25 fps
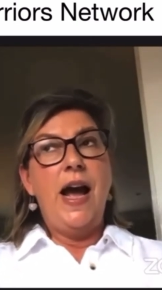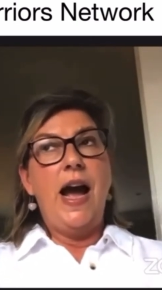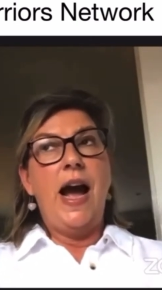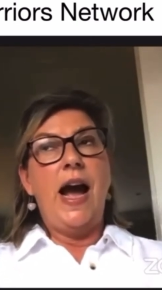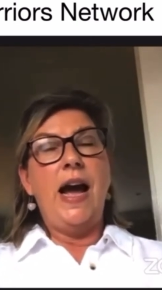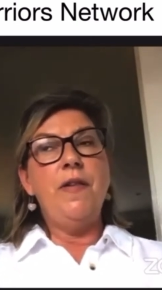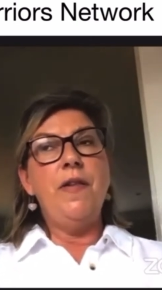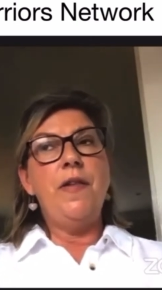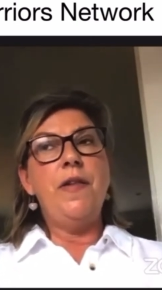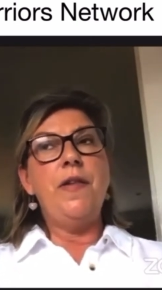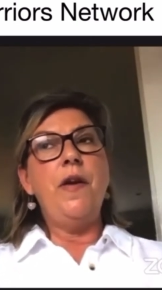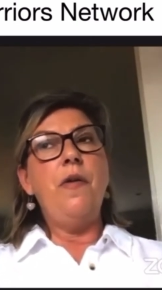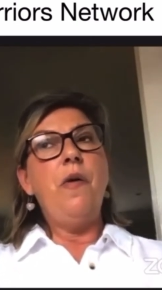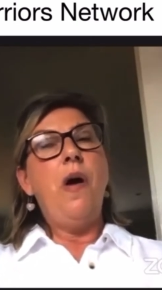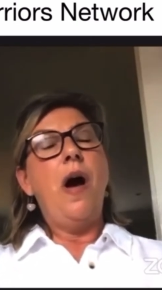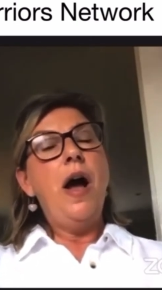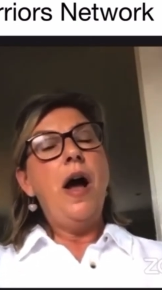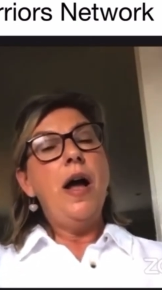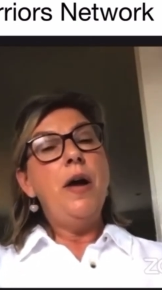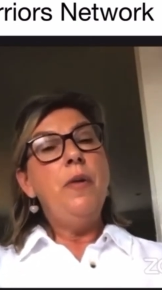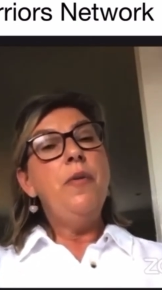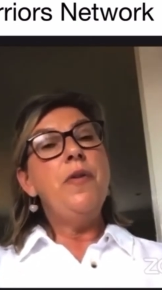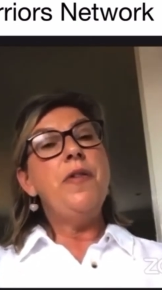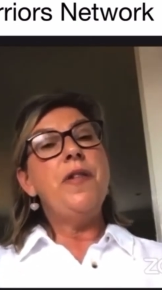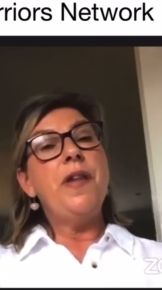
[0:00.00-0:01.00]
And so
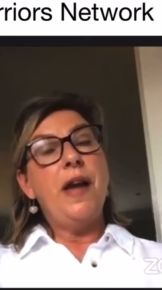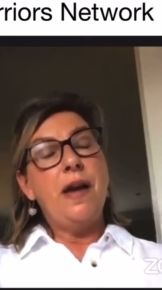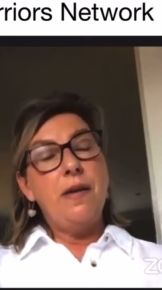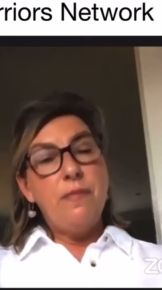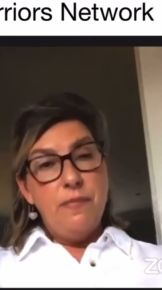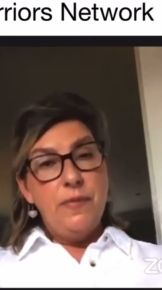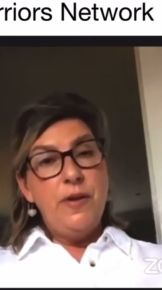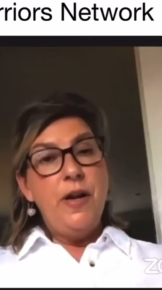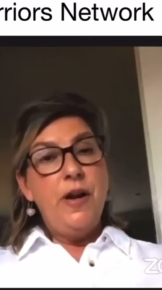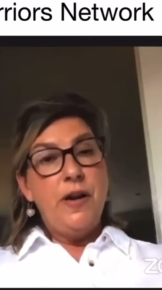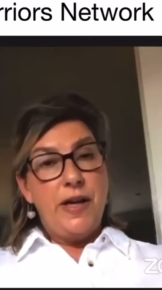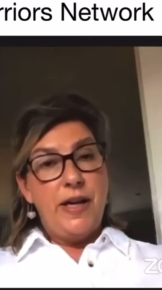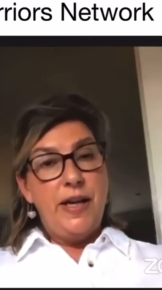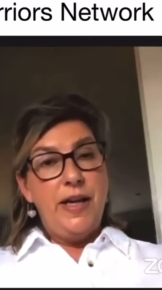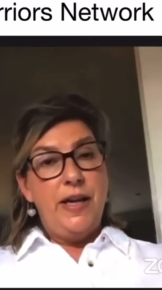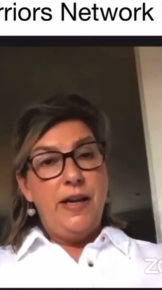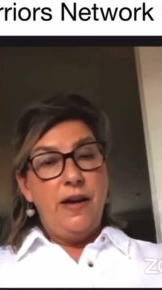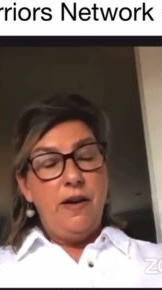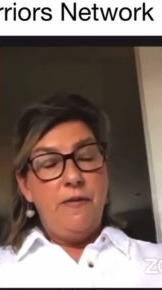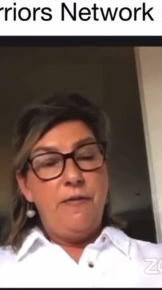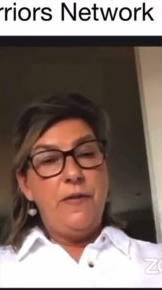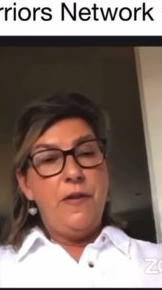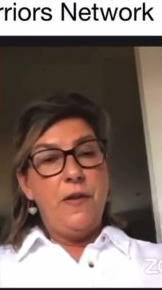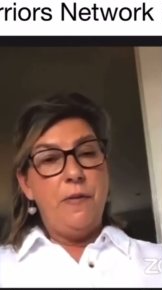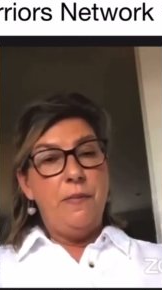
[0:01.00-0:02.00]
I was lucky
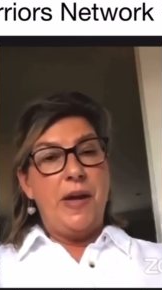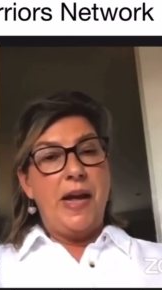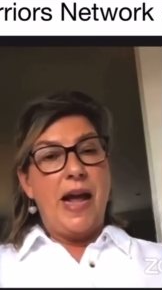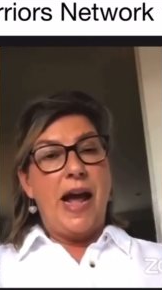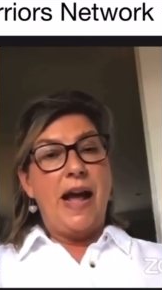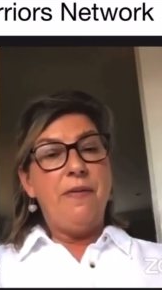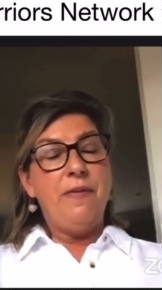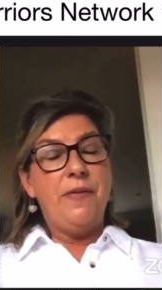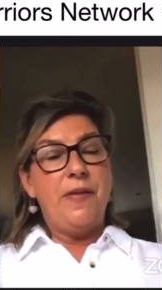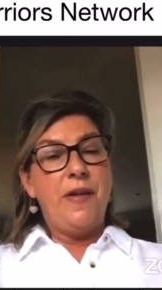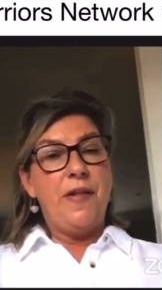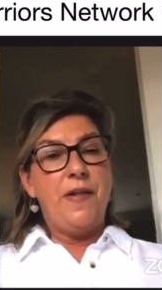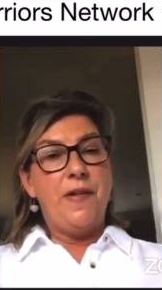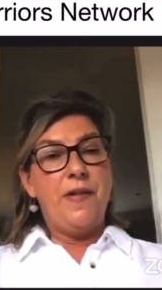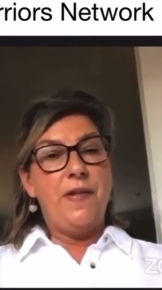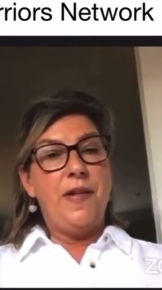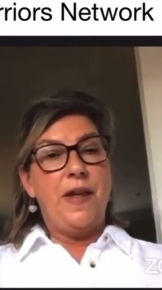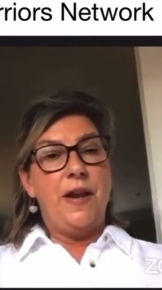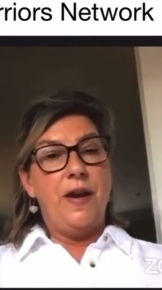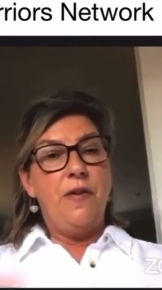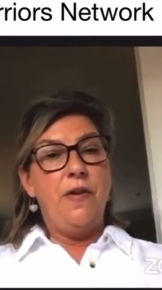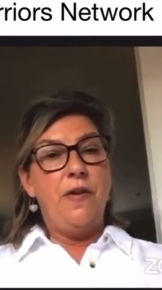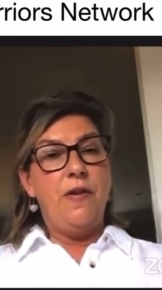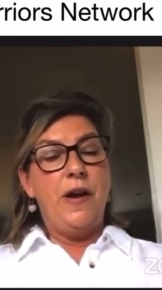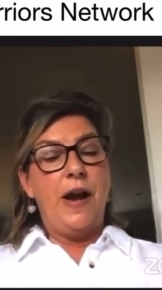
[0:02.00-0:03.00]
enough to be at this
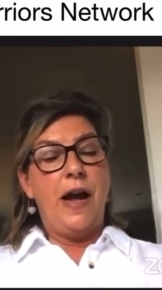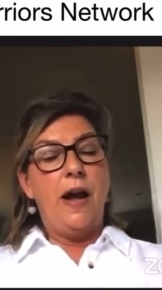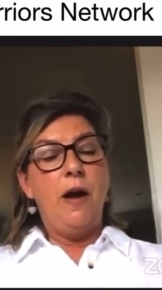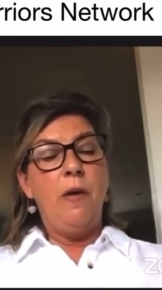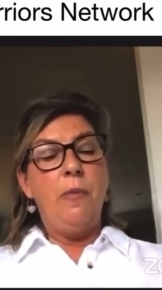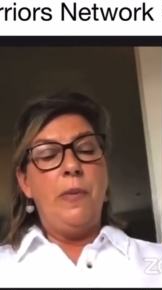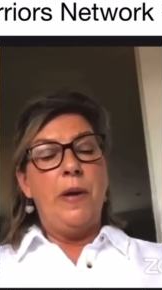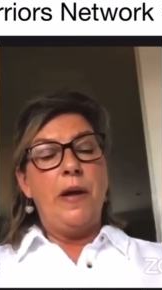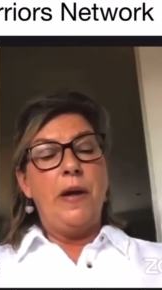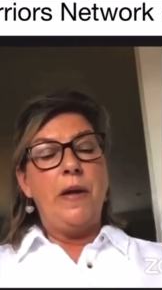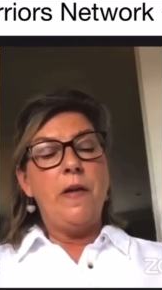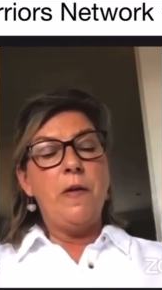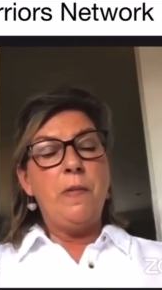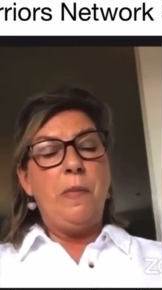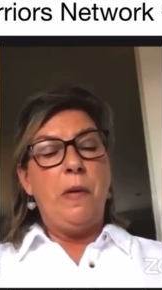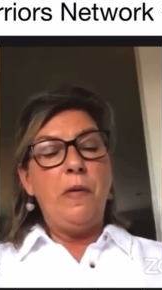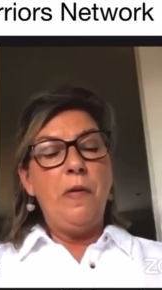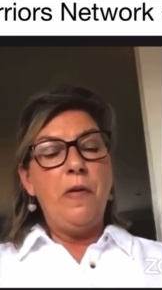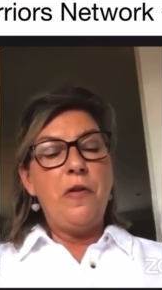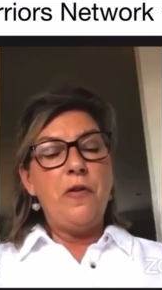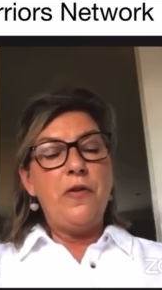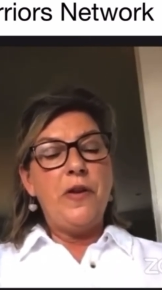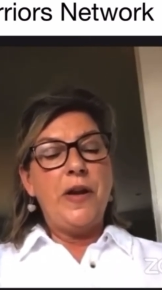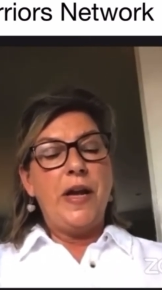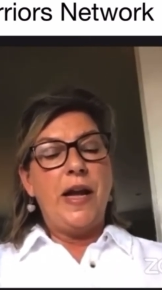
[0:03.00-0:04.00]
dinner and helping
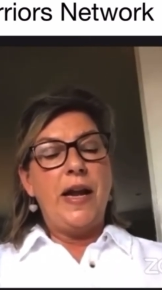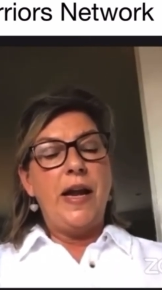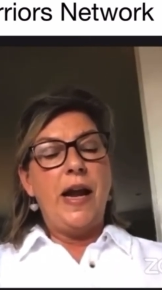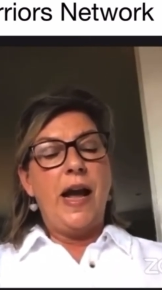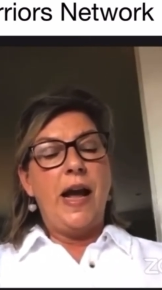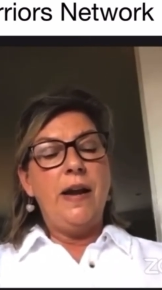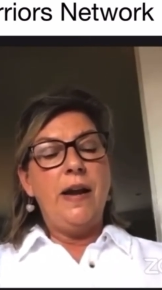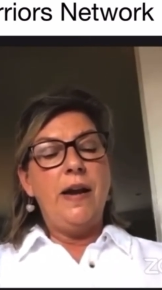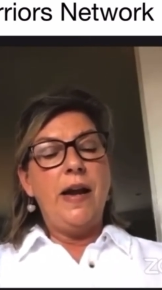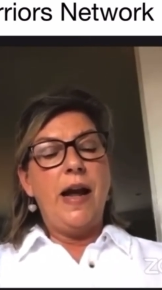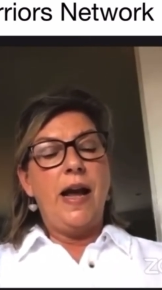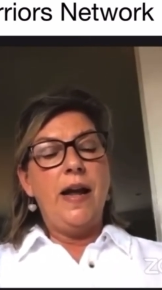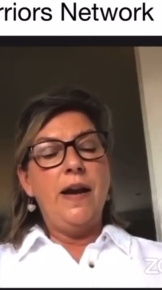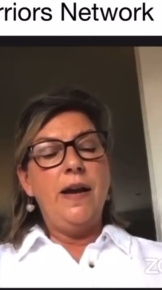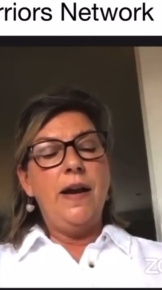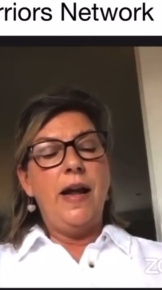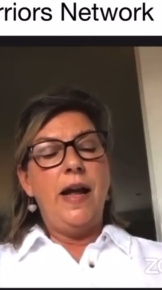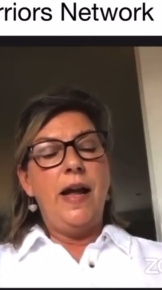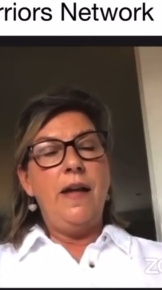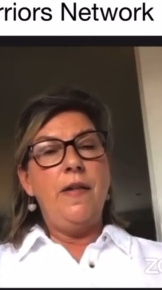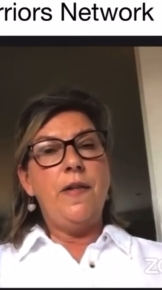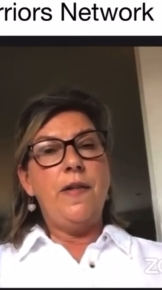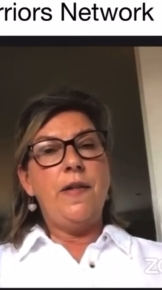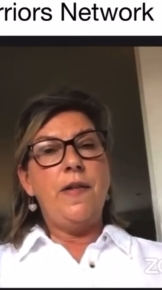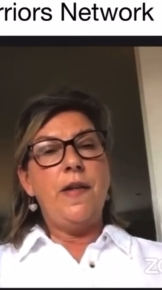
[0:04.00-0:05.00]
sponsoring it. And
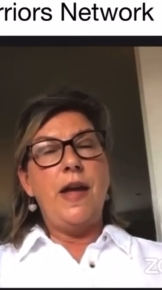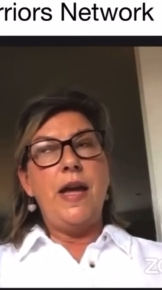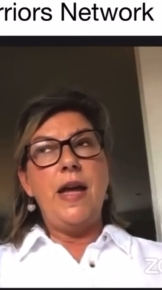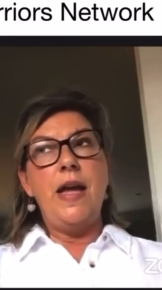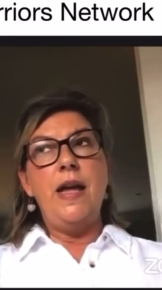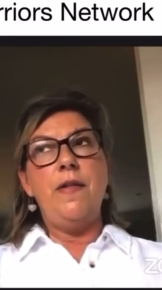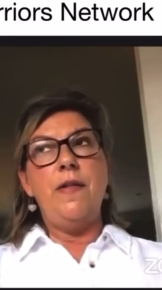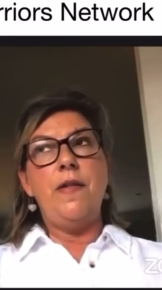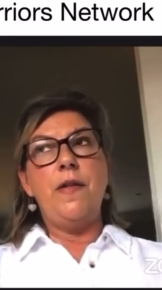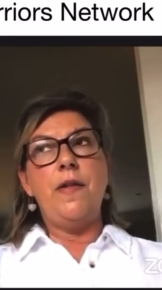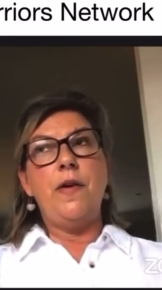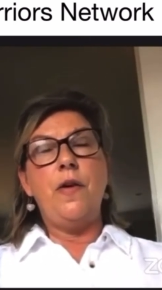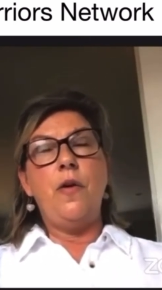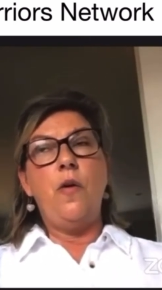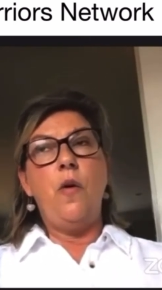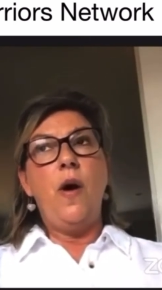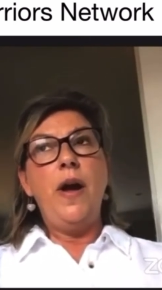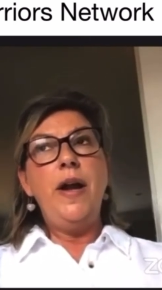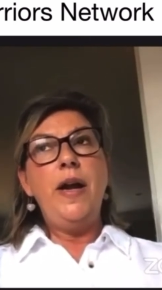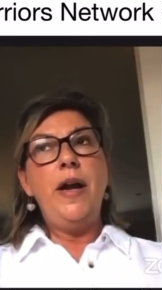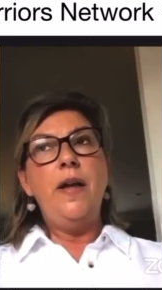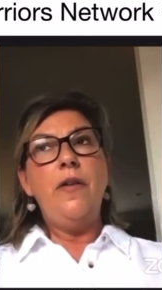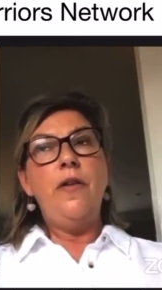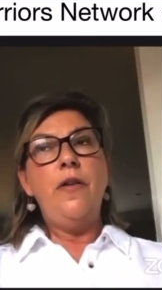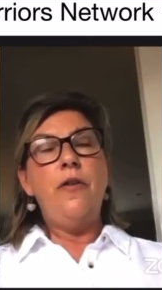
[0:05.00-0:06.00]
it's
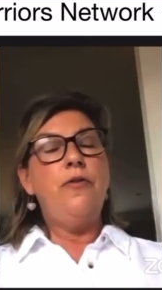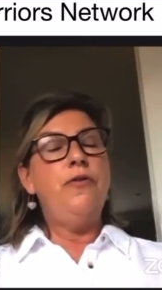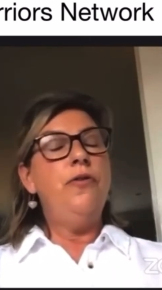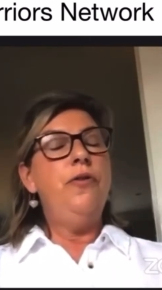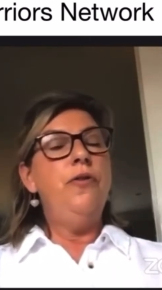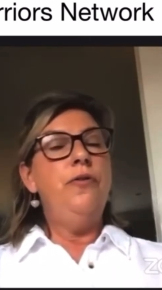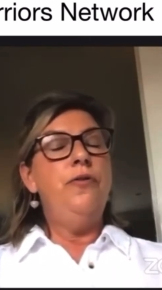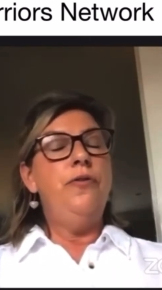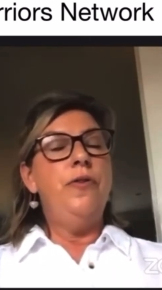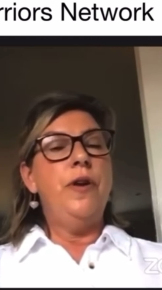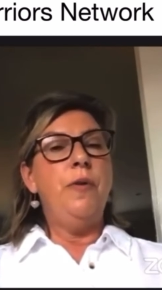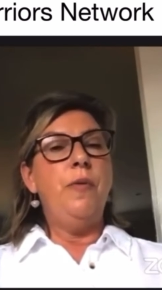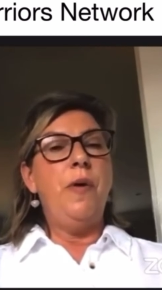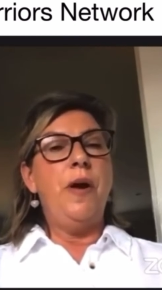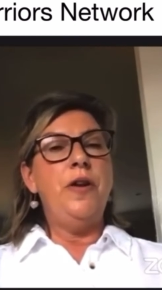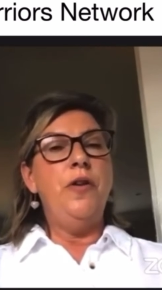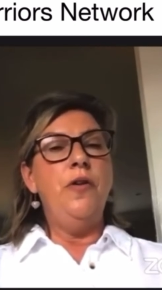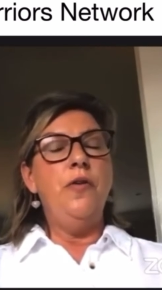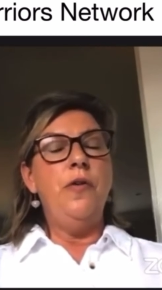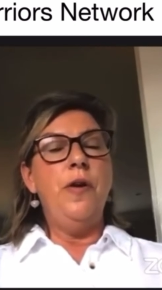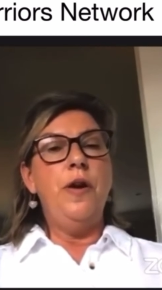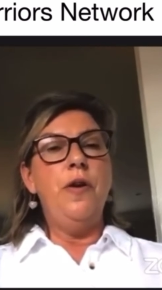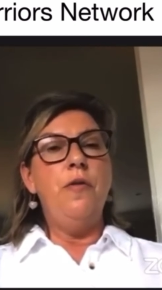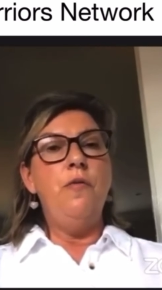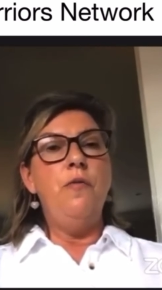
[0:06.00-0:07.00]
quite extraordinary when
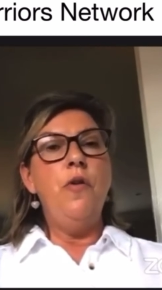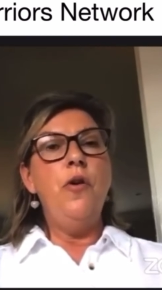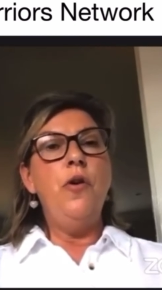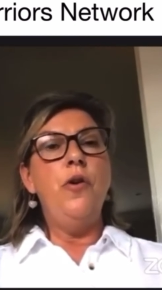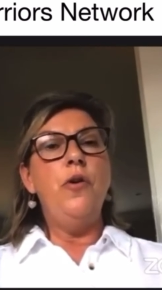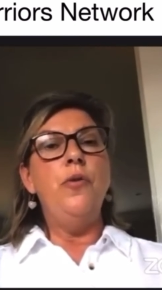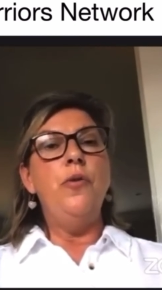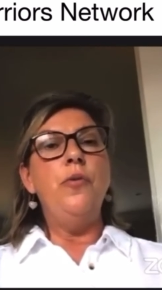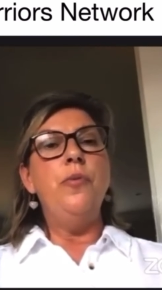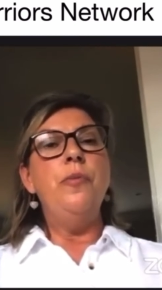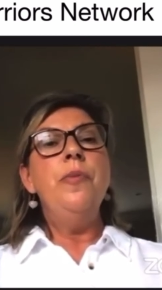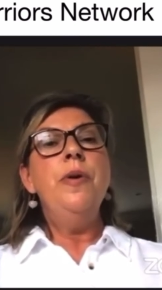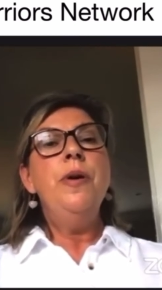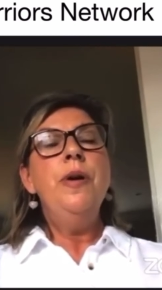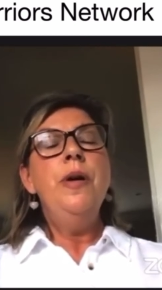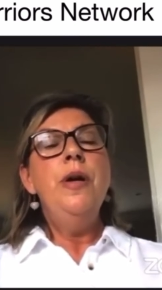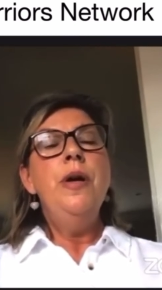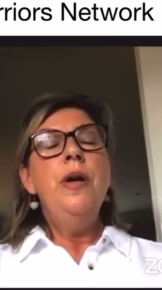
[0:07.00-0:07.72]
you're in a room